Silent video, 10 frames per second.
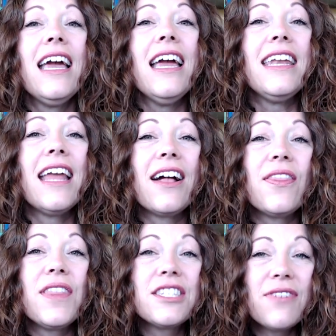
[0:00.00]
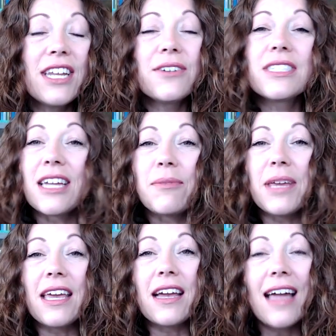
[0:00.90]
Now, this video is going to
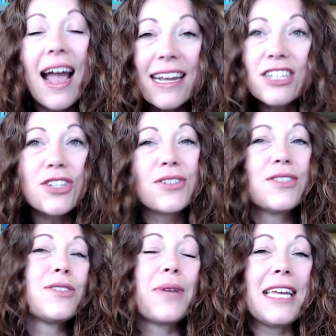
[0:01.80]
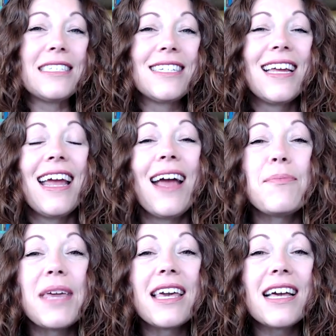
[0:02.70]
be kind of short and sweet
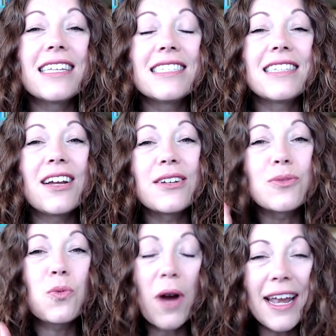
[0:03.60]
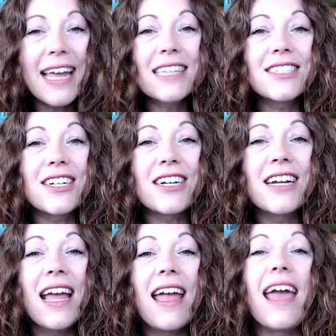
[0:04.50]
because there's one answer
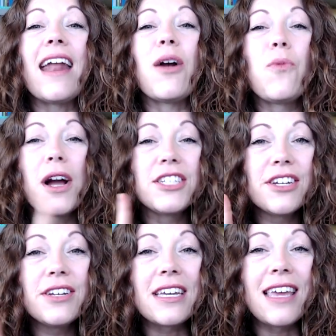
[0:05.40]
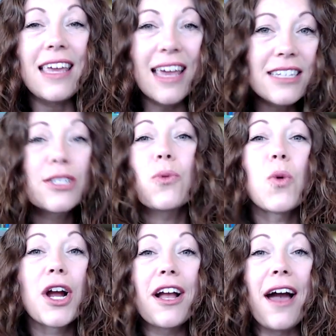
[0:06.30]
and I want you to get to
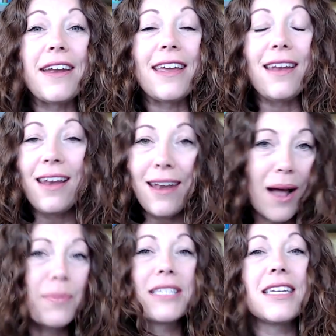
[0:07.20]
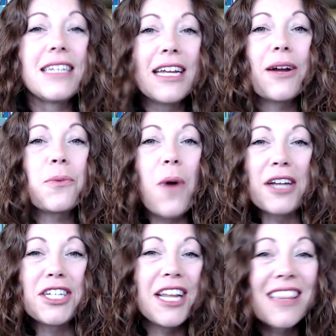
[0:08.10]
work on it and not be sitting here
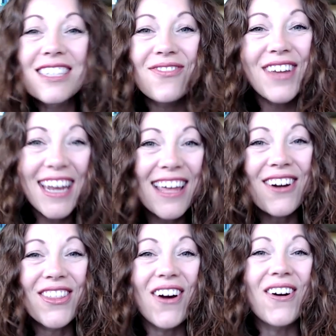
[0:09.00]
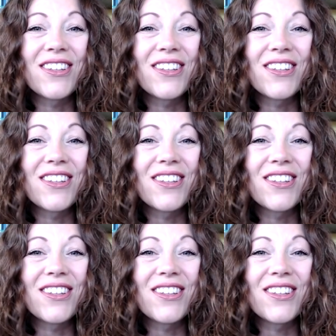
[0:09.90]
watching this video the whole